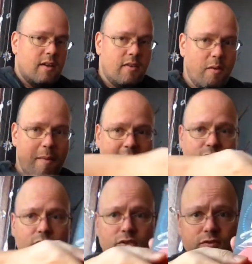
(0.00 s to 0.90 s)
The
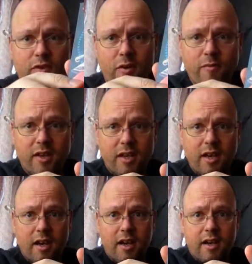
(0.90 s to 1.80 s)
manuals from the
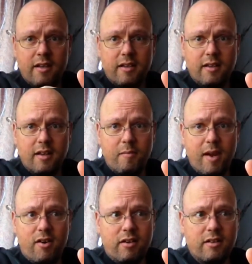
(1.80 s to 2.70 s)

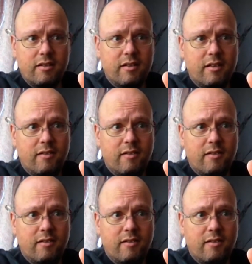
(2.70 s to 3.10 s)
American